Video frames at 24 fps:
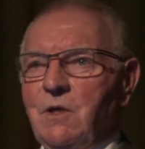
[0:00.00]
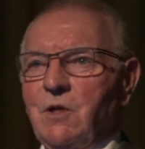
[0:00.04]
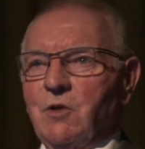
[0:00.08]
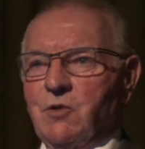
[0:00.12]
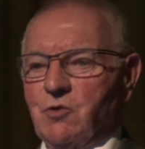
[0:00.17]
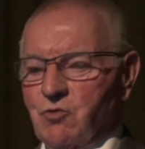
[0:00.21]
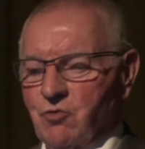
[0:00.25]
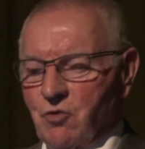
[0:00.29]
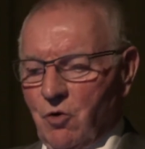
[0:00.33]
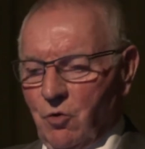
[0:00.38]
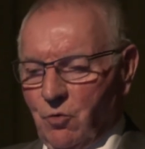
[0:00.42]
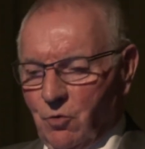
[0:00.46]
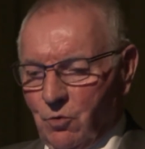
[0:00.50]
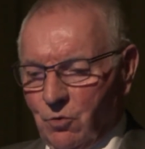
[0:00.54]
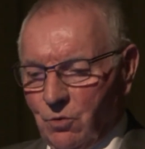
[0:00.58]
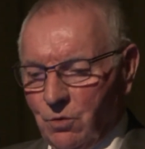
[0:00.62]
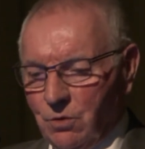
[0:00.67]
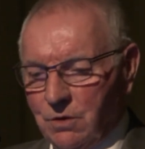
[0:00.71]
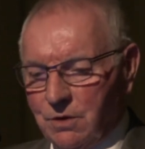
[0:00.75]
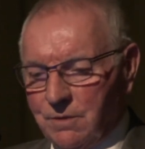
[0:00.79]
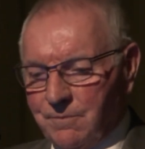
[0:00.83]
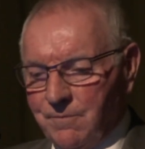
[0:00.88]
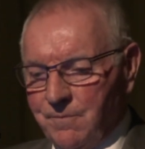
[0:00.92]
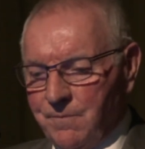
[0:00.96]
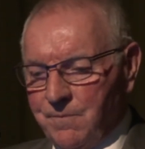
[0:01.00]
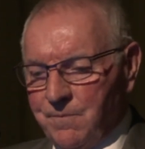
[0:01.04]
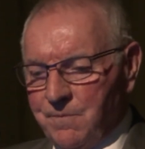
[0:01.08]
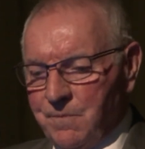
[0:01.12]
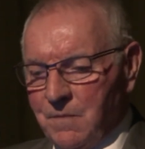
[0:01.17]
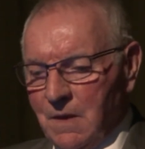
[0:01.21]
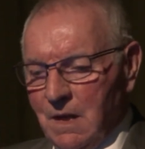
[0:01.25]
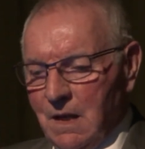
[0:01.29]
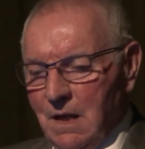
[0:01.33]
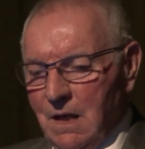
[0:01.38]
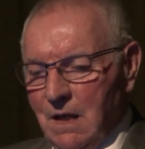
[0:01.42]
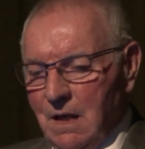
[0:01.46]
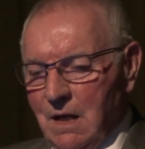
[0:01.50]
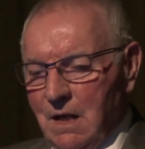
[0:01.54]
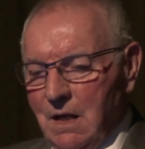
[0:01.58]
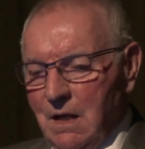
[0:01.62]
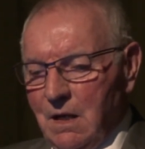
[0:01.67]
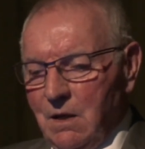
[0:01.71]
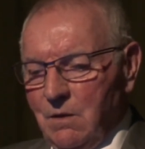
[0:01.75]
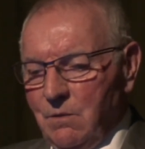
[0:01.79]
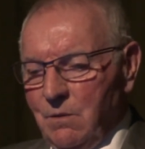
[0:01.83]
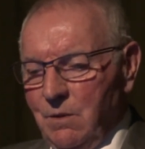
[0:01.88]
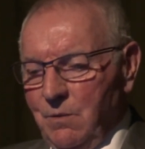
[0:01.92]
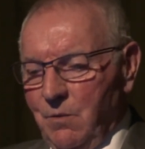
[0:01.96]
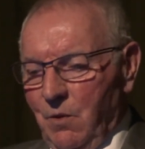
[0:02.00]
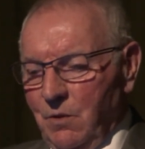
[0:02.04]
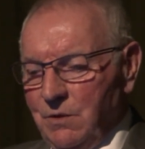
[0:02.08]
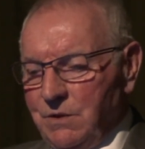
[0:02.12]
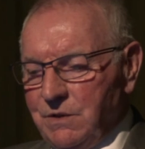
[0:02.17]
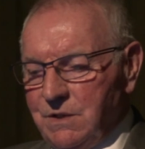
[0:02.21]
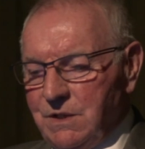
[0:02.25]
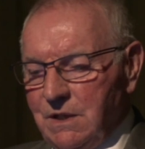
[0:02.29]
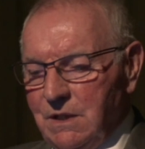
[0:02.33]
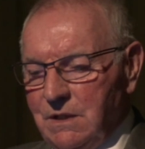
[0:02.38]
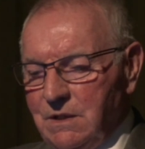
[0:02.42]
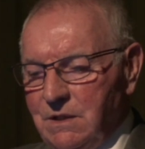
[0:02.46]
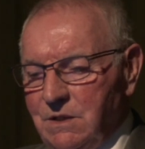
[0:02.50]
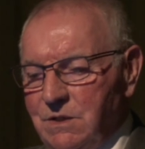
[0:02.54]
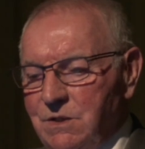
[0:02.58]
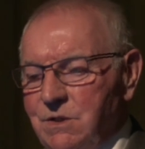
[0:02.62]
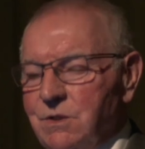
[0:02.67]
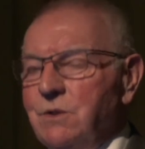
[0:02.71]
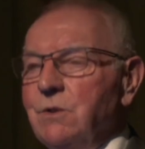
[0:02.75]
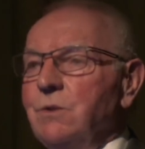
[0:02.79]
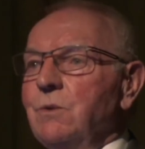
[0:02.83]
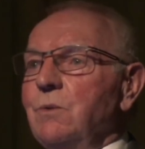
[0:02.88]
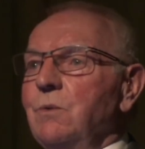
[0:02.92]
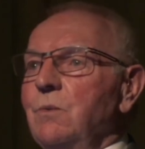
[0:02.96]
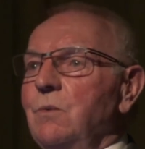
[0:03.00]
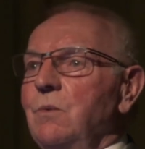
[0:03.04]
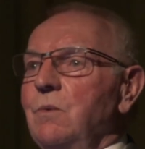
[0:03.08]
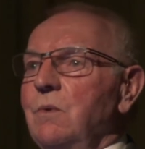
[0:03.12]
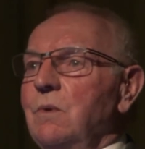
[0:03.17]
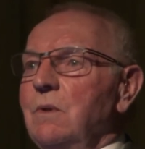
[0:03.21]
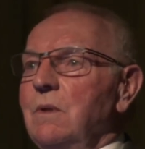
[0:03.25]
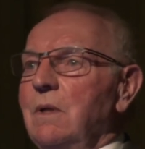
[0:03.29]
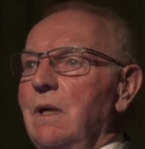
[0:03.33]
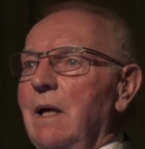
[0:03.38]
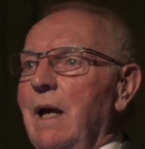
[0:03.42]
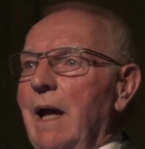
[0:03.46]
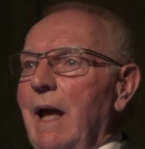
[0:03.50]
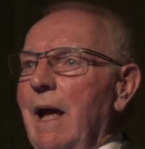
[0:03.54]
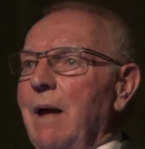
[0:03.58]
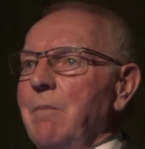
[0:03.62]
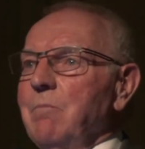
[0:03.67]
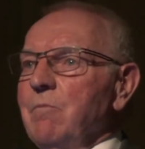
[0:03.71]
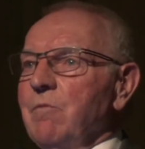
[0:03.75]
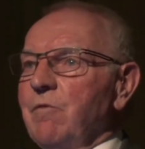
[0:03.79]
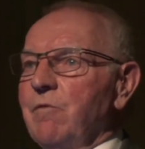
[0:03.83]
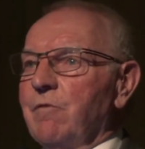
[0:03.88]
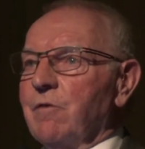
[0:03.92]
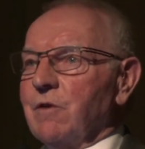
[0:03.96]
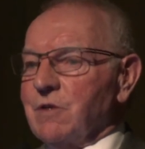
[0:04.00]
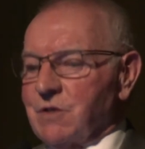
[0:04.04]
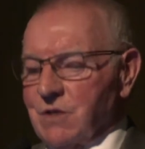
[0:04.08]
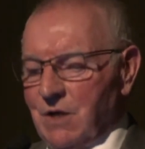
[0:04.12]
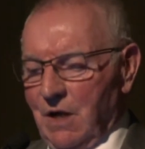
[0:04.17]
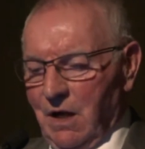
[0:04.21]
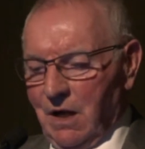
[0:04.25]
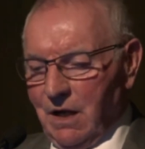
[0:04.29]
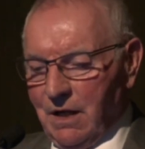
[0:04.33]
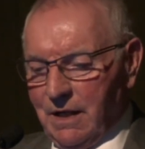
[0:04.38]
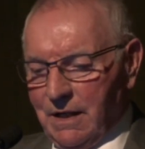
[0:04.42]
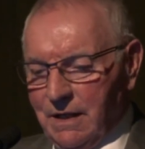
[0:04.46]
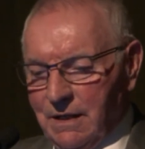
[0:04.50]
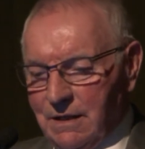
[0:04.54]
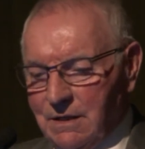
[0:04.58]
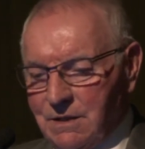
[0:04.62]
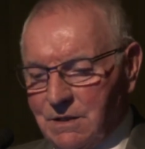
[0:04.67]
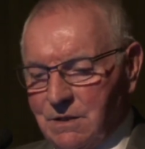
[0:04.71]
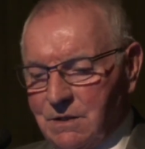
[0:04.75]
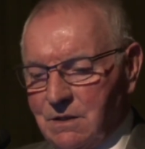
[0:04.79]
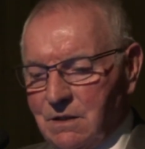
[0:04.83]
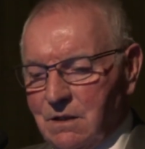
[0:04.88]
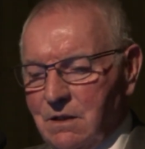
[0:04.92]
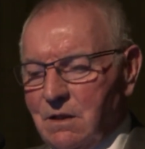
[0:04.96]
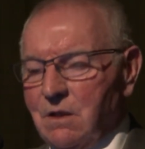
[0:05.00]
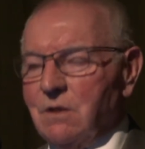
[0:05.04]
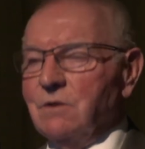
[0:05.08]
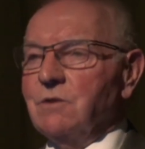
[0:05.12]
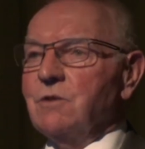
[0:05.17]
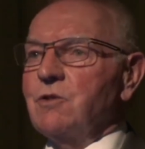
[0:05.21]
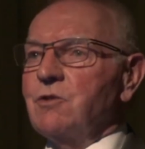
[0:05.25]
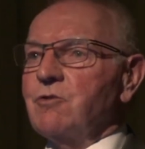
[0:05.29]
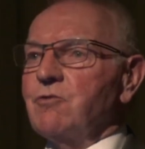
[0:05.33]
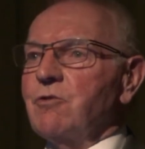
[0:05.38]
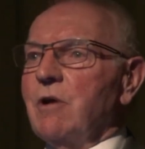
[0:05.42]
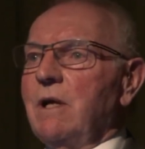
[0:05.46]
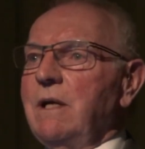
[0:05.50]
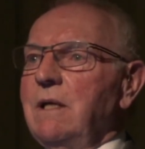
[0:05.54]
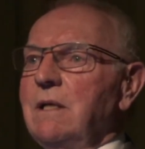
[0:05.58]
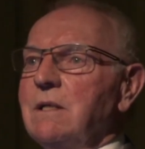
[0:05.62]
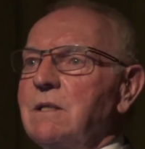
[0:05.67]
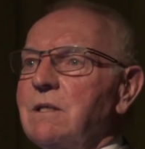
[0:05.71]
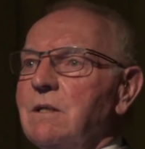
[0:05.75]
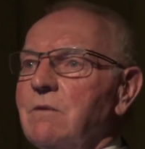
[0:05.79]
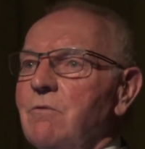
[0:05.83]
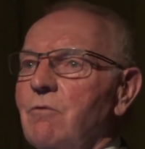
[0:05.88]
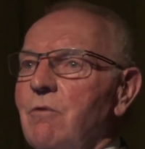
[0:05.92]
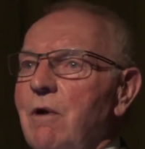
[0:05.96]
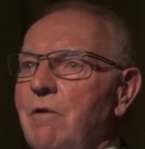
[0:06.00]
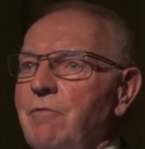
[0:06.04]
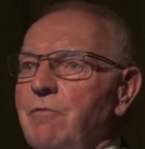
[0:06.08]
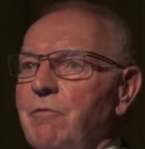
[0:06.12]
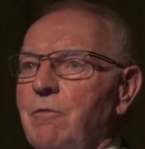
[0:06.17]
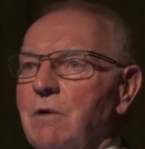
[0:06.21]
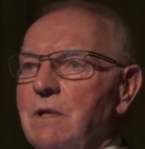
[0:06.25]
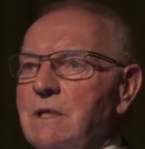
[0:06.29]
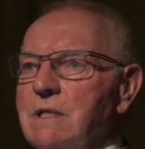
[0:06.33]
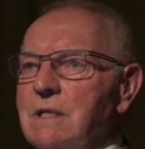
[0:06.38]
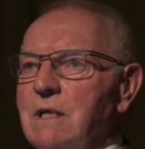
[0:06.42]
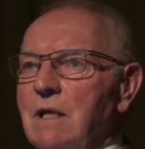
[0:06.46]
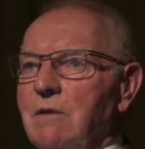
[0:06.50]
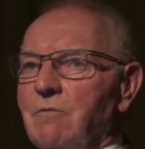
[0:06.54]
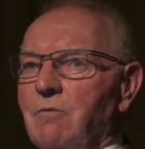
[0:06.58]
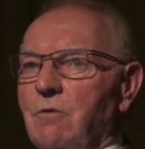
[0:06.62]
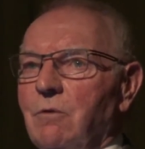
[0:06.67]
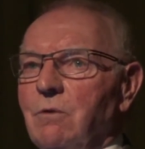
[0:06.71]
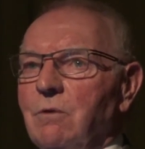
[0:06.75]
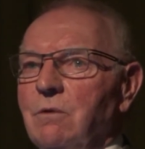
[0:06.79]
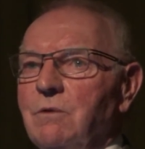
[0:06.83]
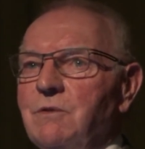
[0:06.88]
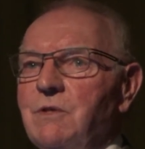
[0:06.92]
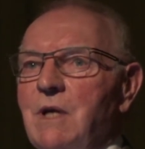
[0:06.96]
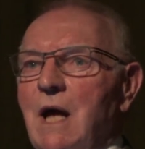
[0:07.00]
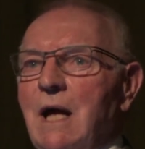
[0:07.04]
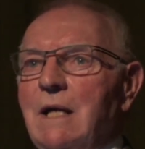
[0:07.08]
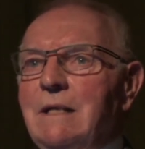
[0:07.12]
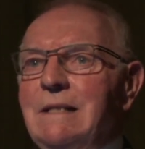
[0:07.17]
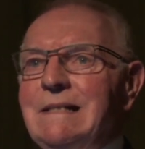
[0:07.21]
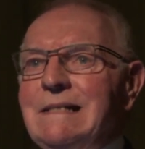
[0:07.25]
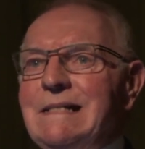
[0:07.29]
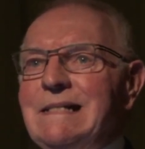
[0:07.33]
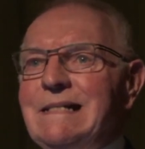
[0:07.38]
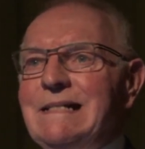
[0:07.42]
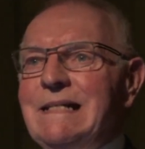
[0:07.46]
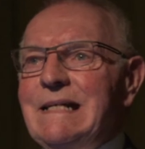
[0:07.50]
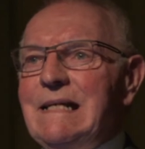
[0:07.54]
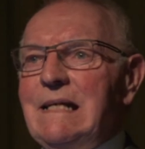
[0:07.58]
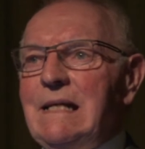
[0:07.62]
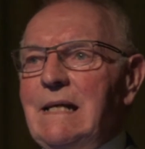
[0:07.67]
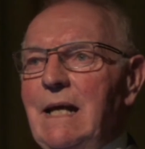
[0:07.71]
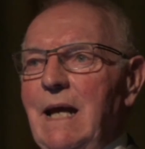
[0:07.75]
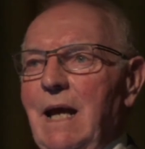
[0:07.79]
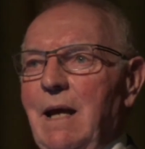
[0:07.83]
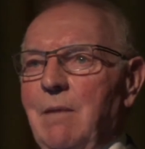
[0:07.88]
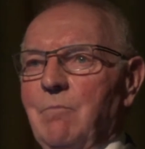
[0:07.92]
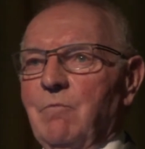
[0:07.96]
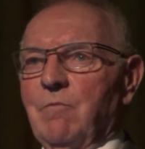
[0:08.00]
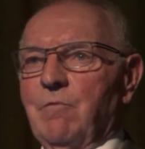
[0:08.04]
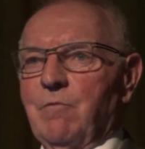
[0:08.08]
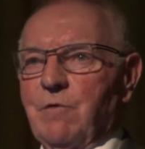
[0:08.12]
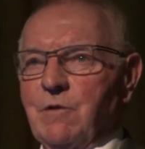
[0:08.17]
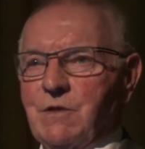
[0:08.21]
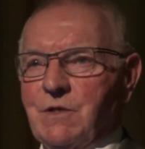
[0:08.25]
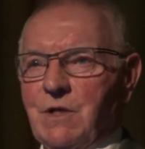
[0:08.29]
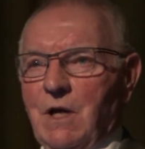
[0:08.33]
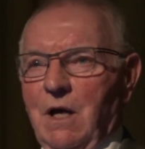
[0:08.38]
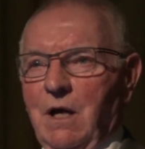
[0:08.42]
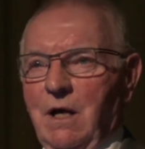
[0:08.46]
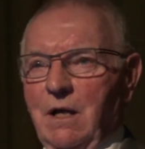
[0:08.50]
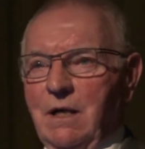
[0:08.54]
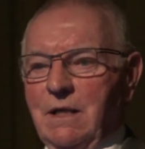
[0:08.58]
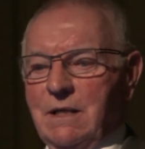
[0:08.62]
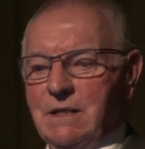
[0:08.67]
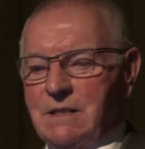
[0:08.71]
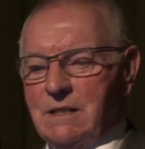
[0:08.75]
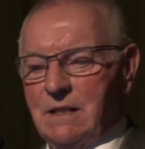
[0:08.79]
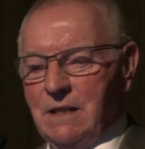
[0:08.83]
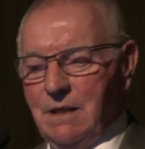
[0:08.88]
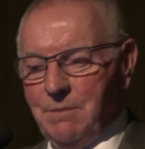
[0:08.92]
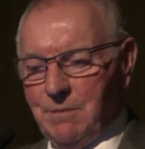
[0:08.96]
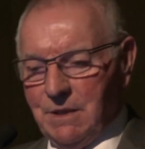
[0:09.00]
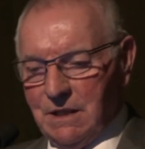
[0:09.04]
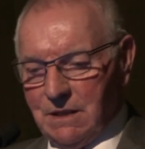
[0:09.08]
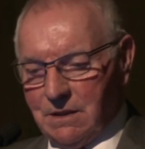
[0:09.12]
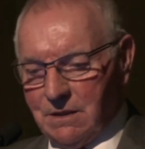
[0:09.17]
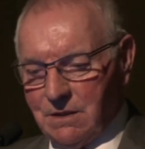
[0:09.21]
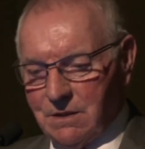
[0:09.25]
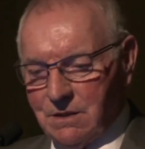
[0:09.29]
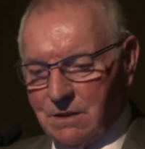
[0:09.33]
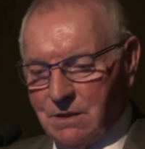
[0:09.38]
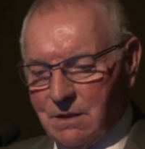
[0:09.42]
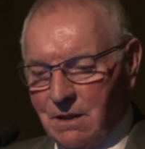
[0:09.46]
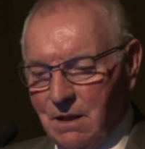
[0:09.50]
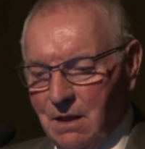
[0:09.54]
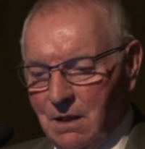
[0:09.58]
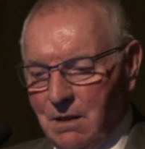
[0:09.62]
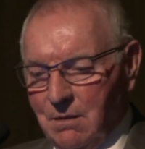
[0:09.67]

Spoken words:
controlled. We wanted to emphasize constraints and reference levels and de-emphasize limits,